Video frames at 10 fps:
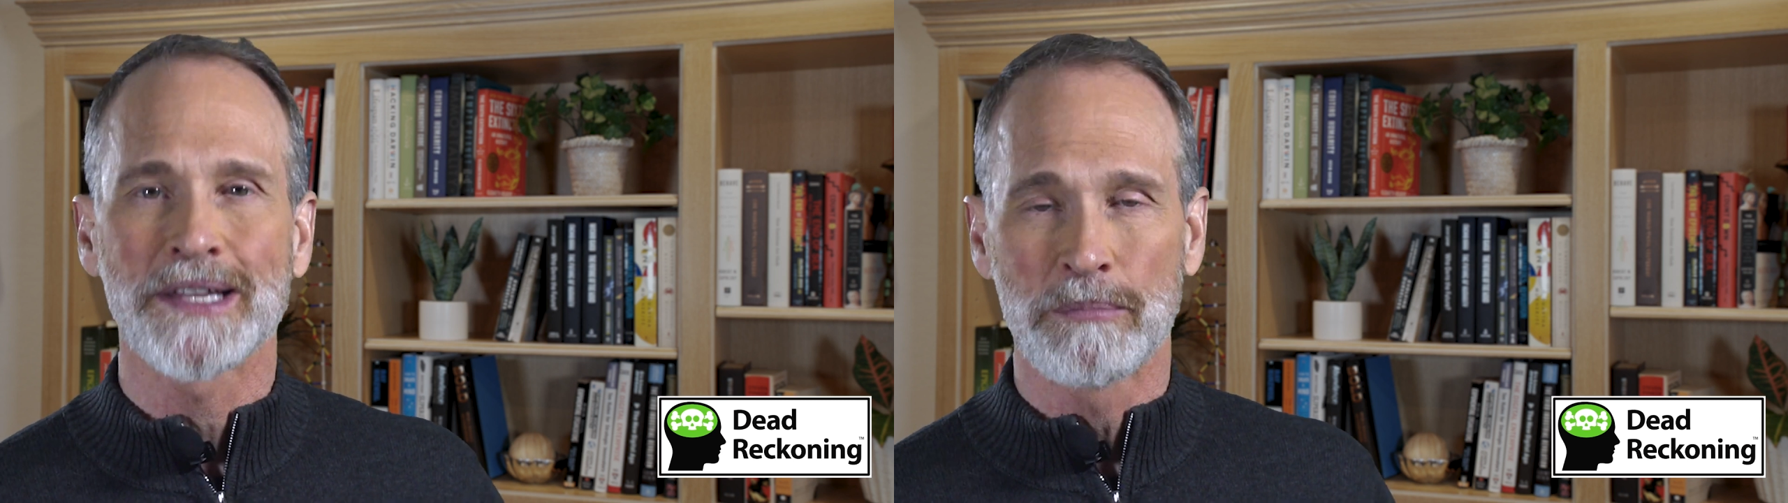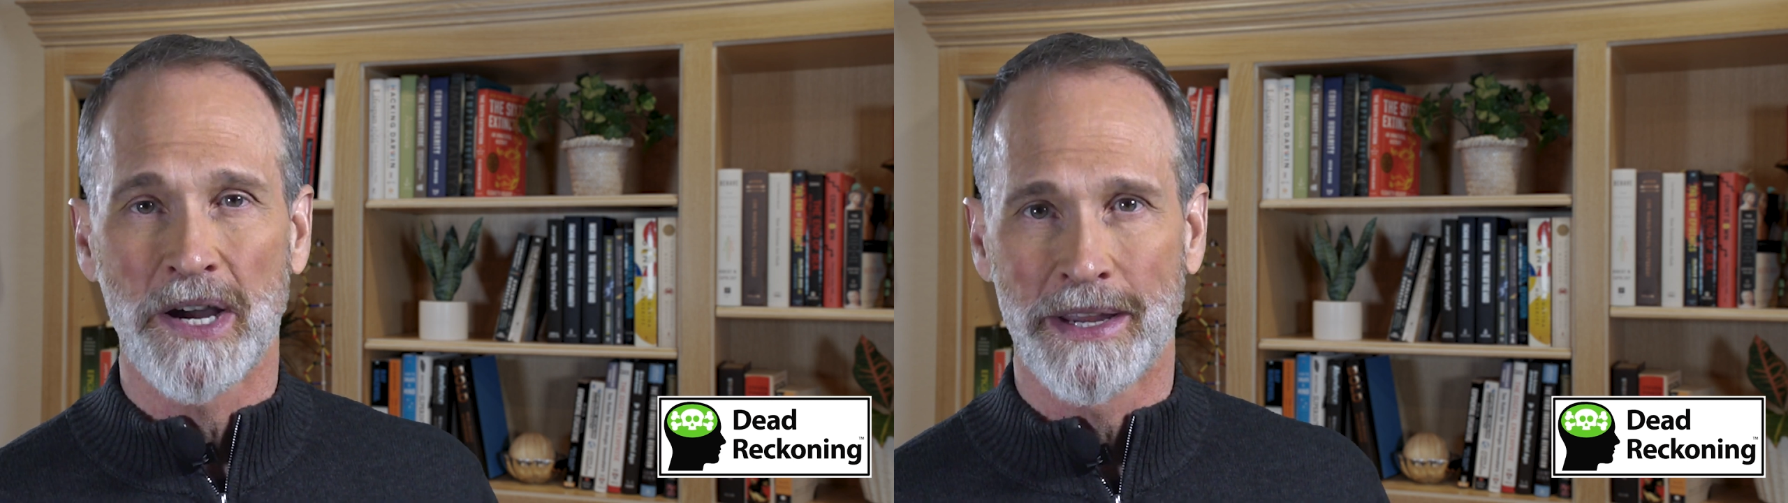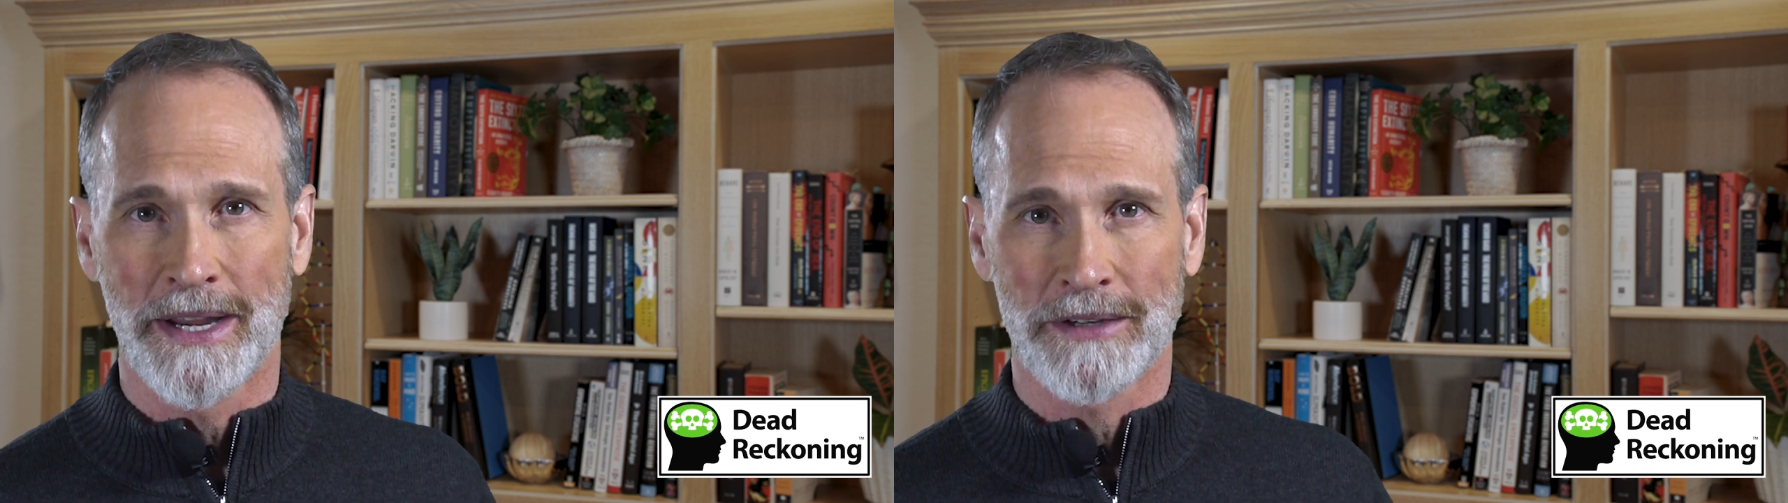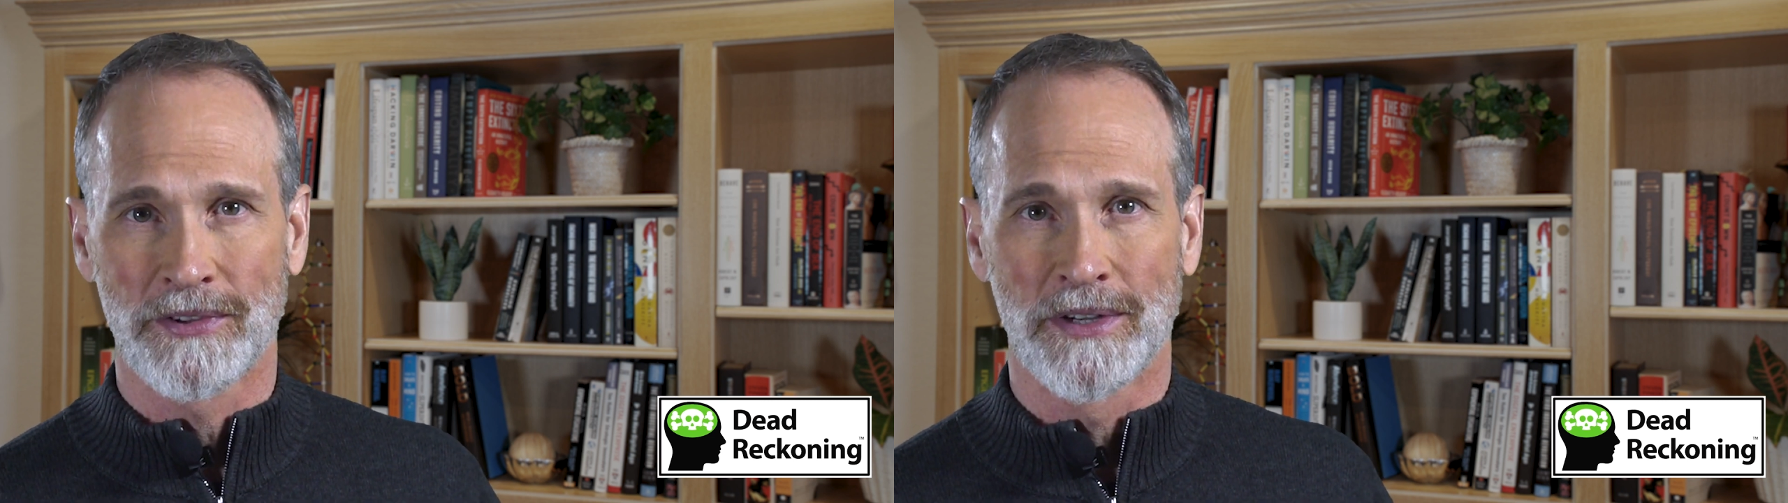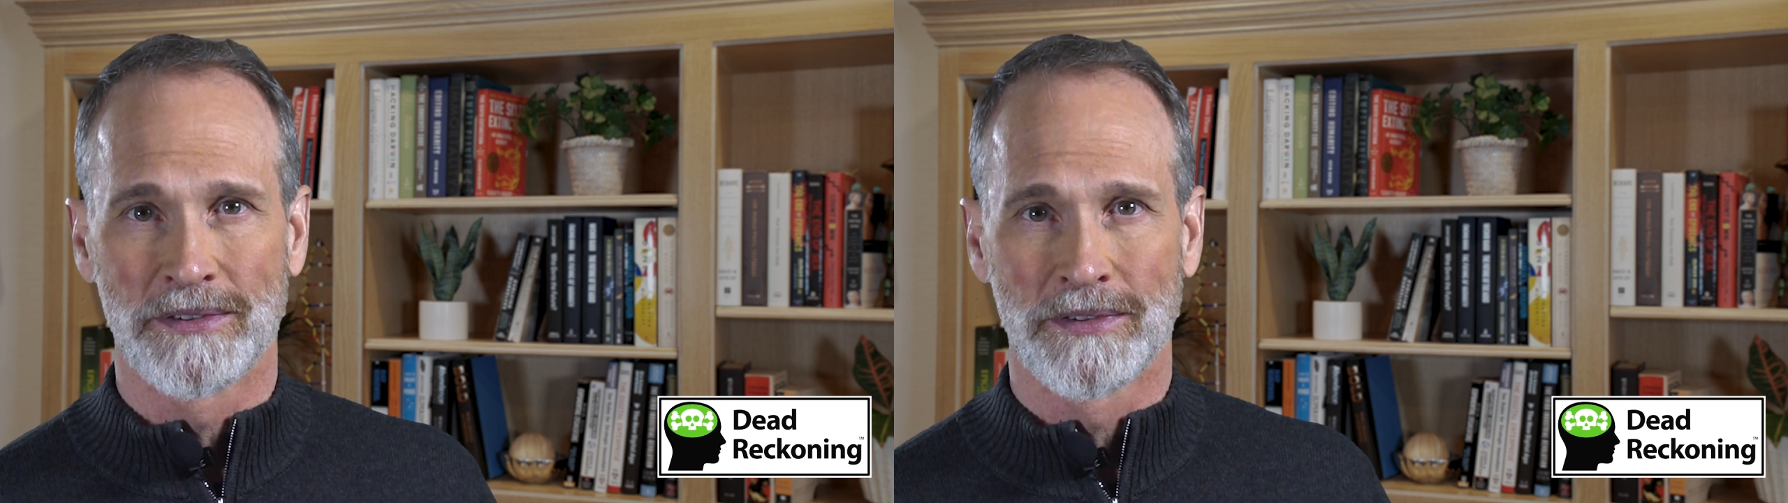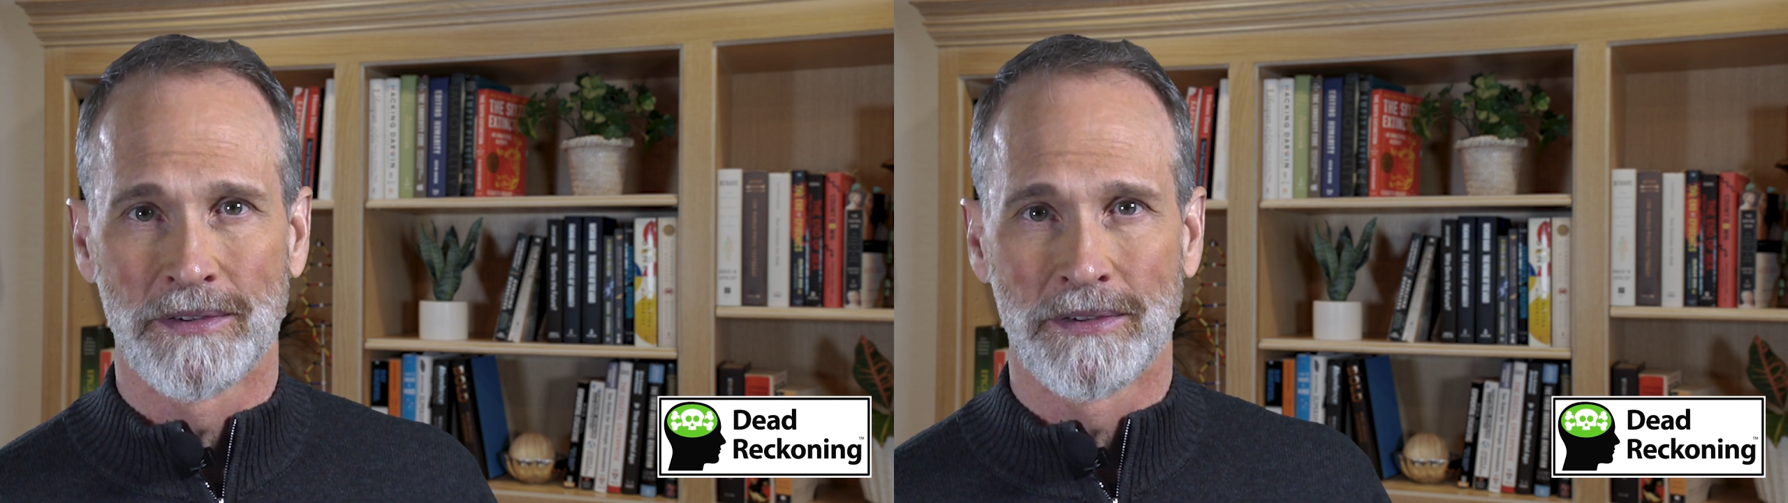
by accident.